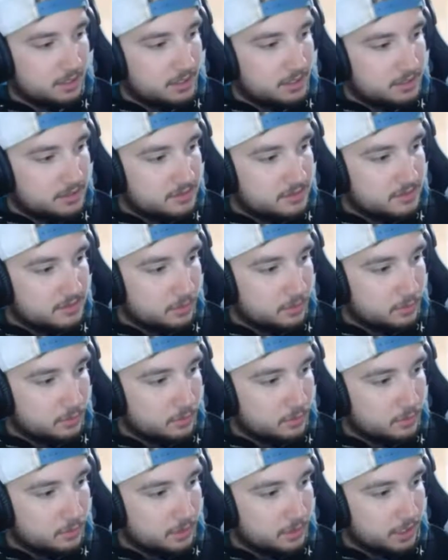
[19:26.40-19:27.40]

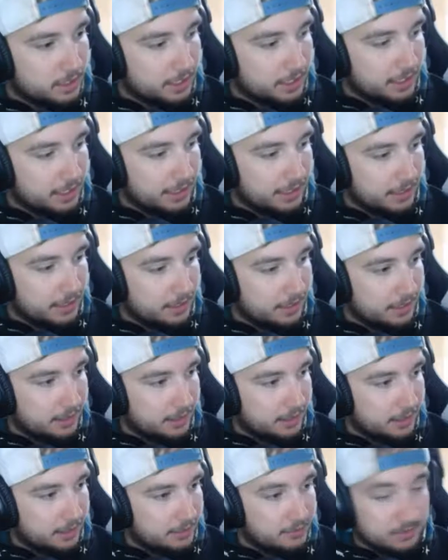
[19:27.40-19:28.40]
So,
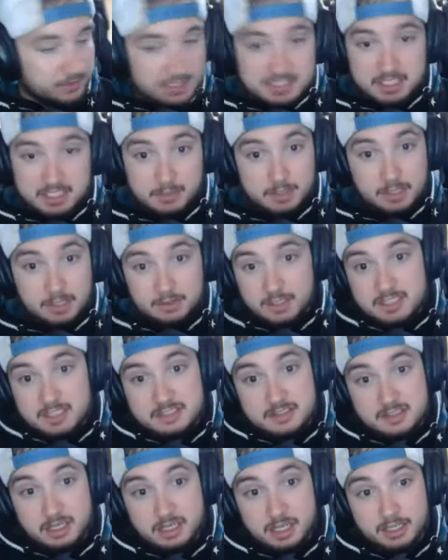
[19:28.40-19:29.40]
unless
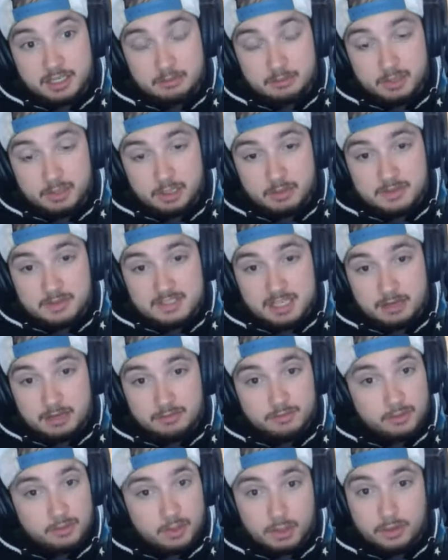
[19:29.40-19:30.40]
Hakanpää was
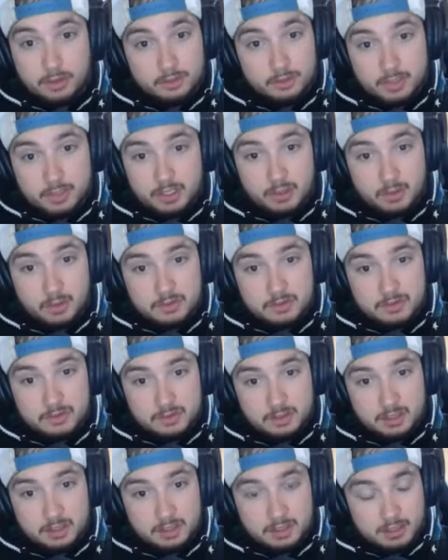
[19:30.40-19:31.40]
out for all 3
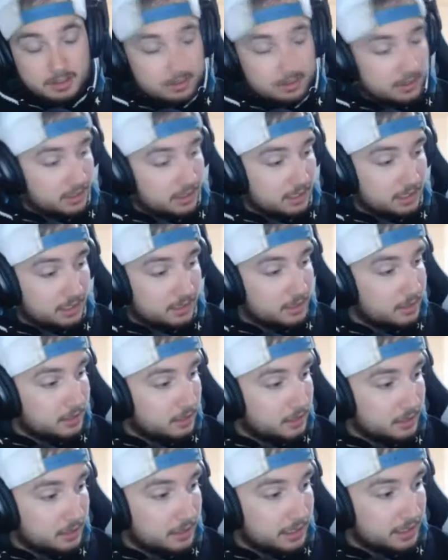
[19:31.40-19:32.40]
goals,
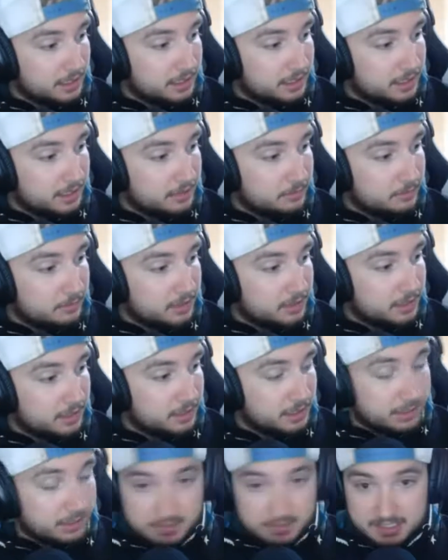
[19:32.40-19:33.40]
then
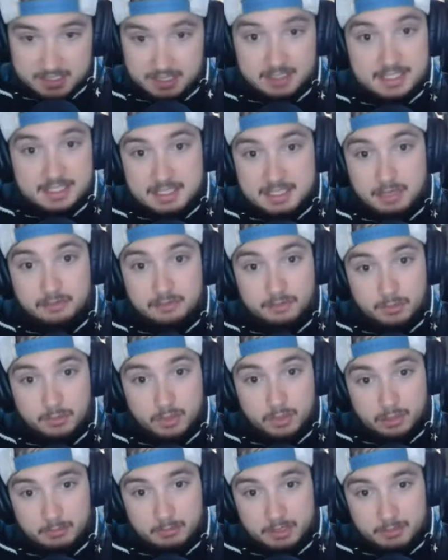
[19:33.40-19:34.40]
he was at least out for
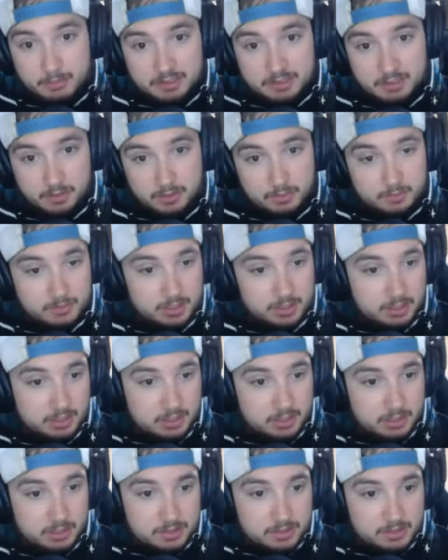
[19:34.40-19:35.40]
1, maybe 2.
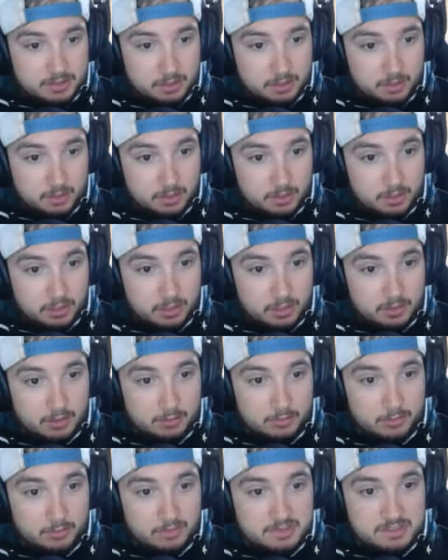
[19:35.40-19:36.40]

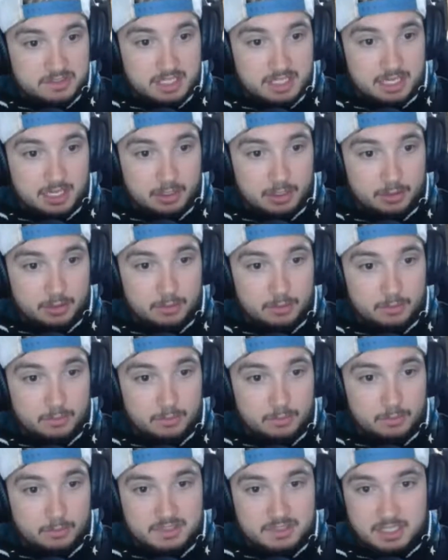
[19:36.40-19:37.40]
So we'll
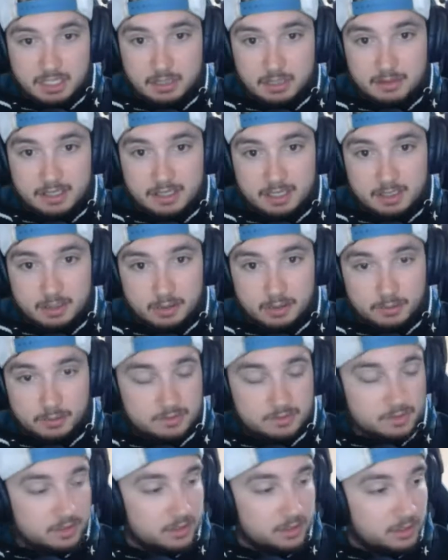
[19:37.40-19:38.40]
see how that
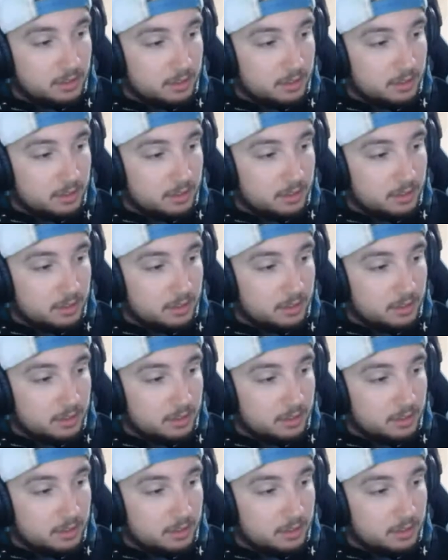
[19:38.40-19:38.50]
goes.